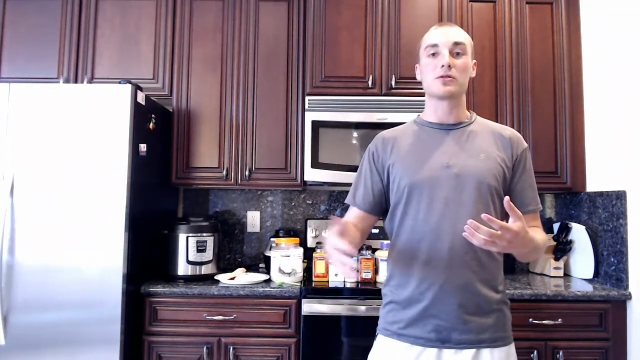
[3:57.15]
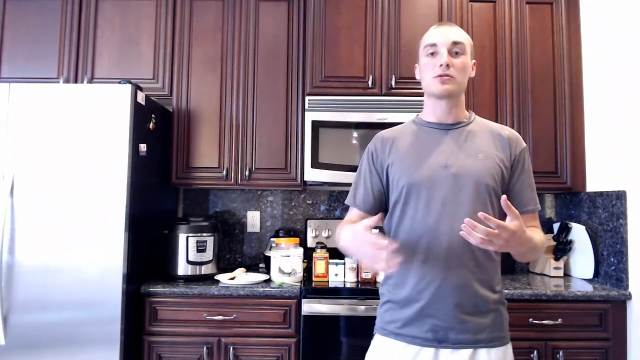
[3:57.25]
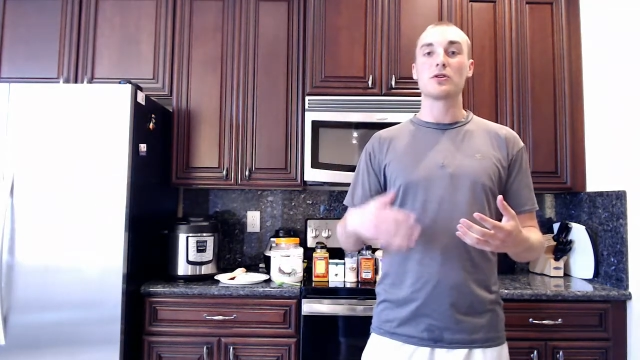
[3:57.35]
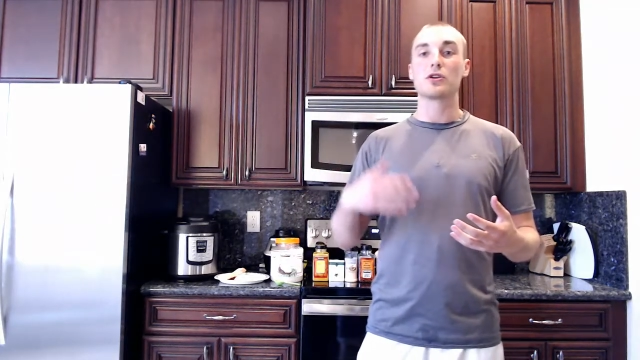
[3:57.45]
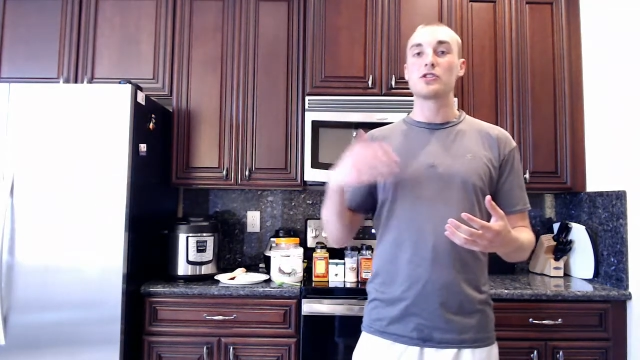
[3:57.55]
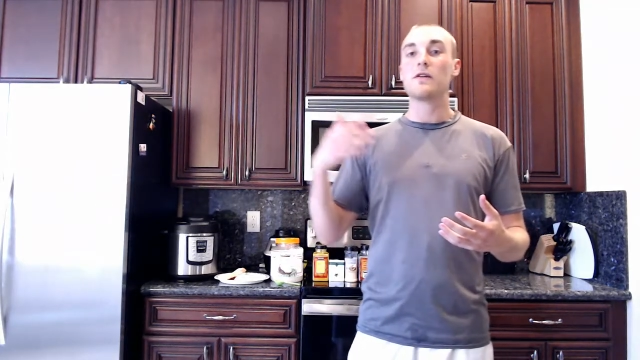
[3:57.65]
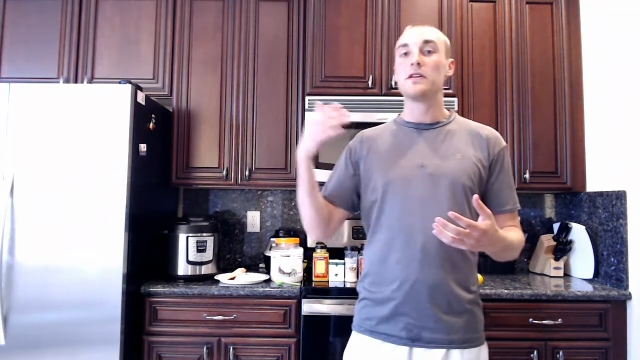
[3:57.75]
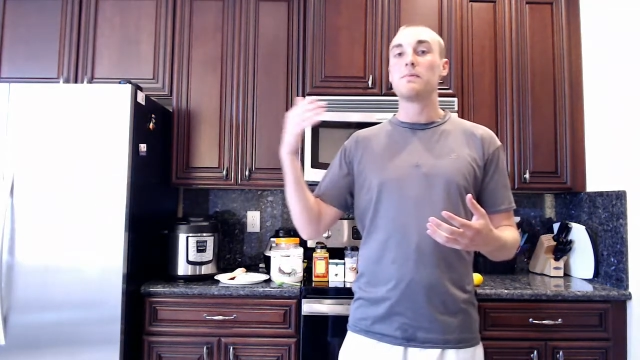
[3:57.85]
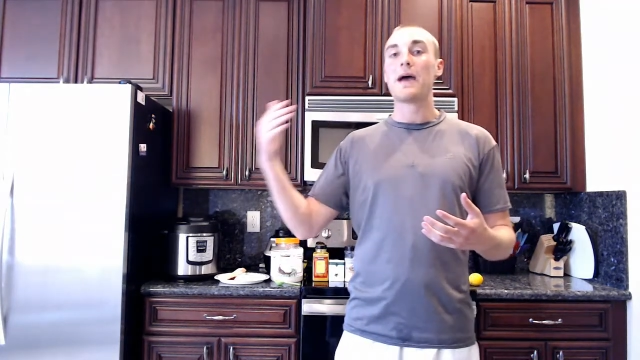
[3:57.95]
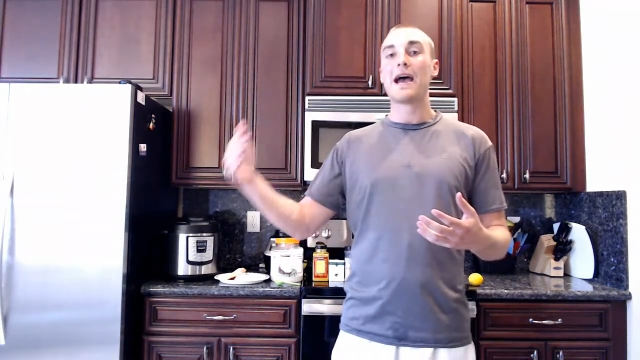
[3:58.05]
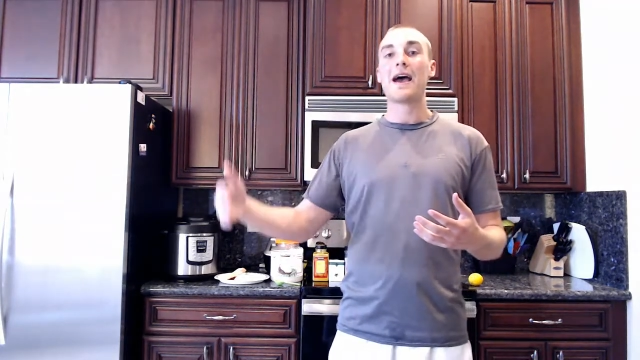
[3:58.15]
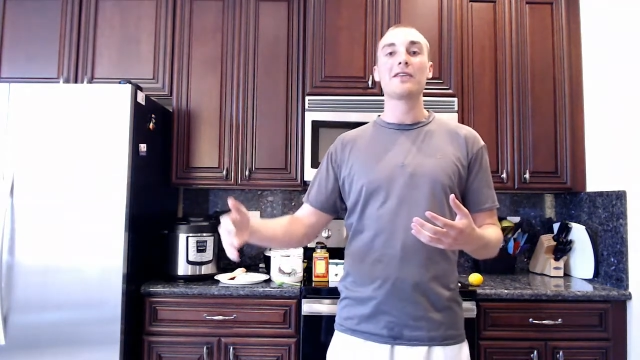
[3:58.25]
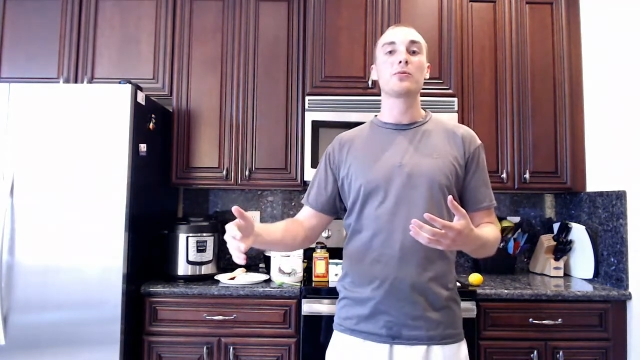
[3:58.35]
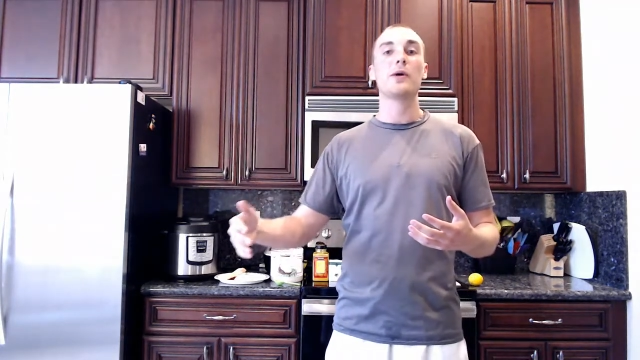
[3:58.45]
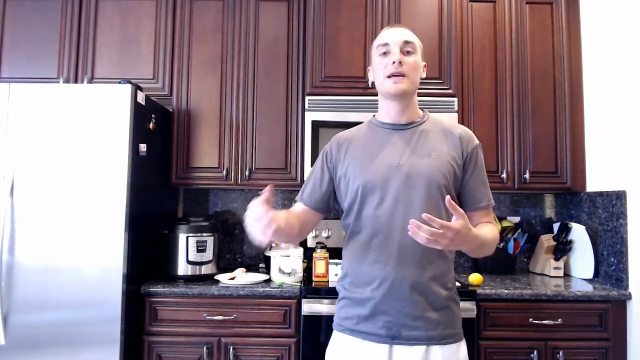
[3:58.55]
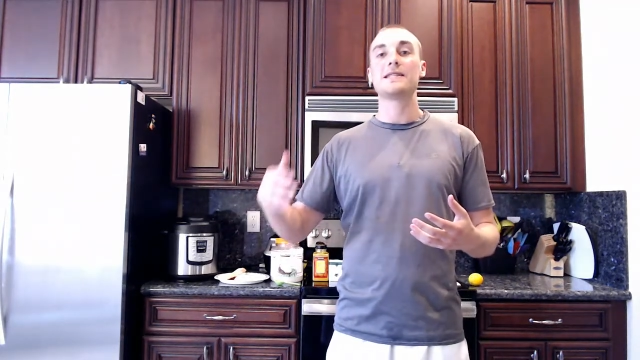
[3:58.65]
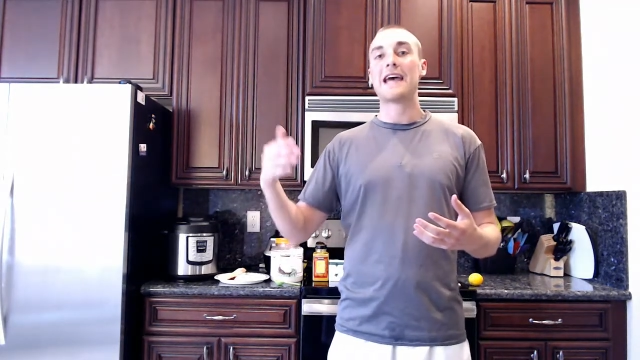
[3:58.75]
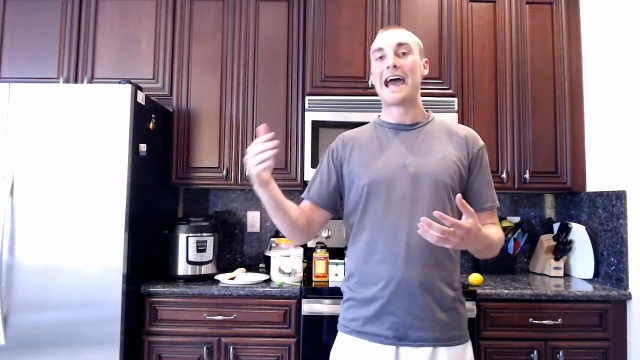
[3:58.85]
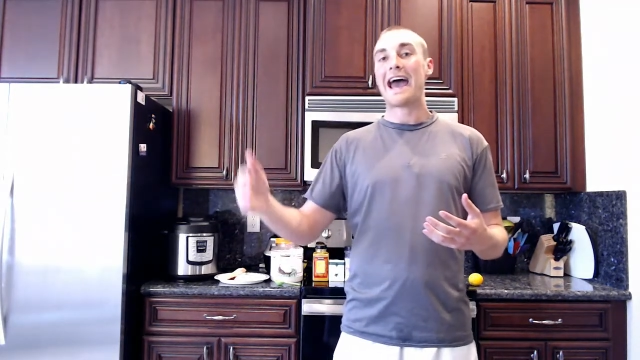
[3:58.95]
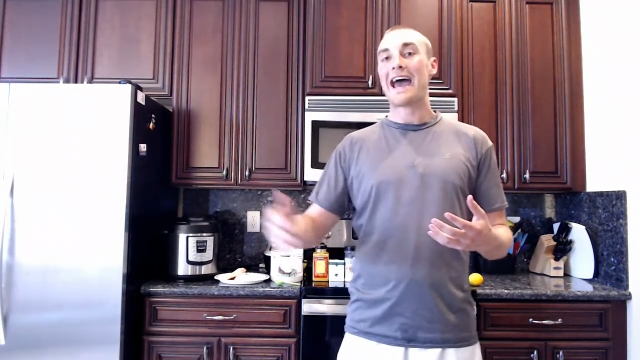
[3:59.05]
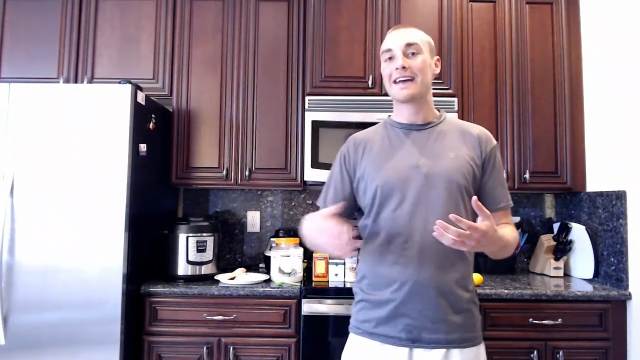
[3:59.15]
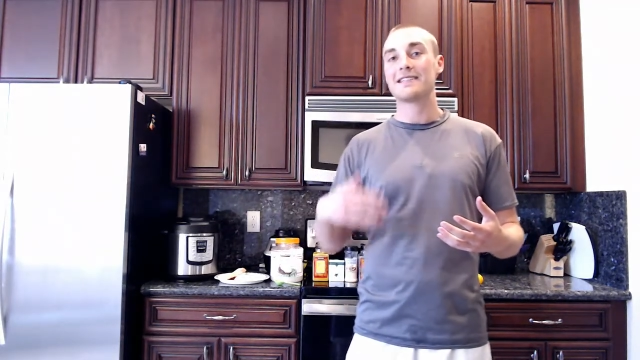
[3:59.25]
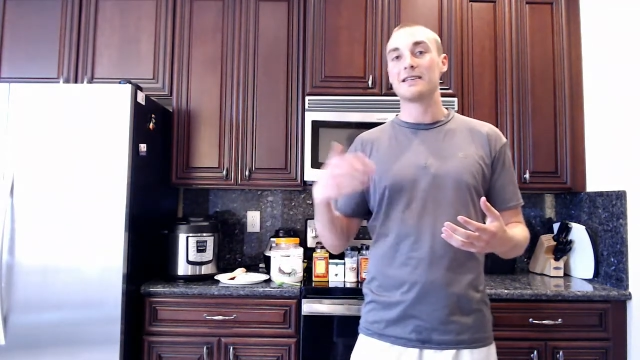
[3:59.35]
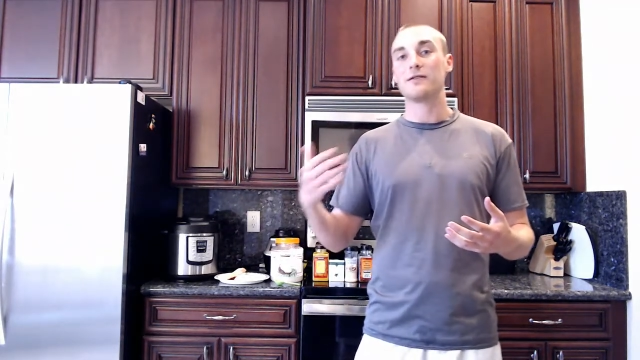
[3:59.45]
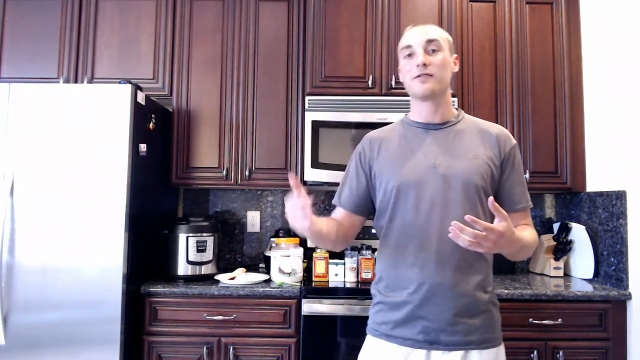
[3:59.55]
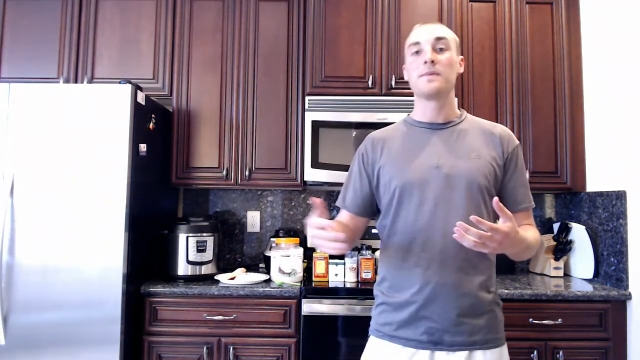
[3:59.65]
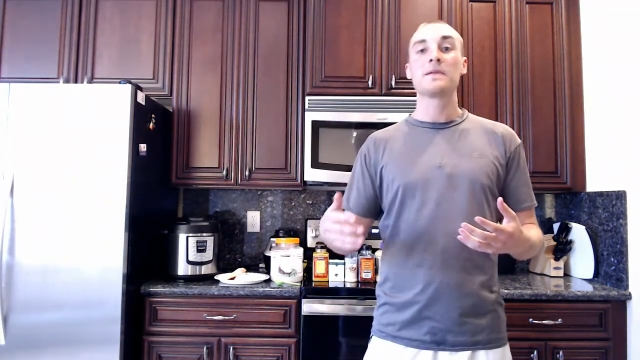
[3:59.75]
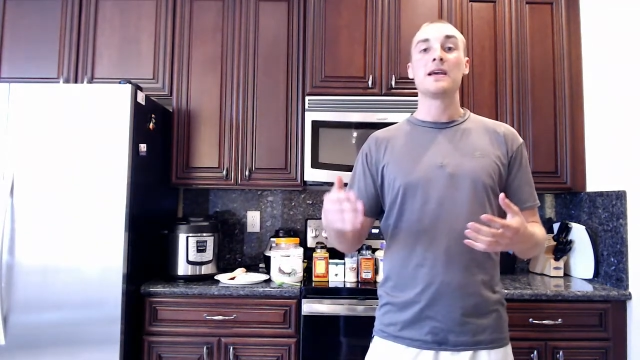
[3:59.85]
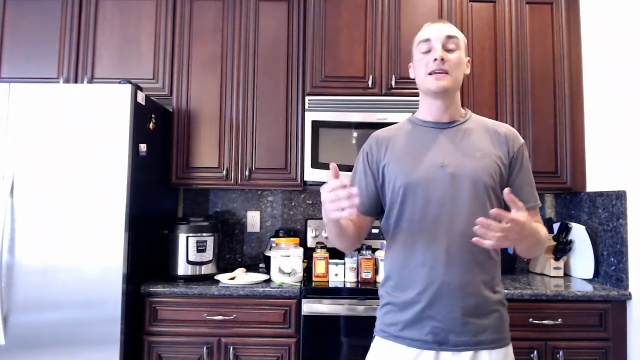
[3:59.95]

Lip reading: those longevity pathways active,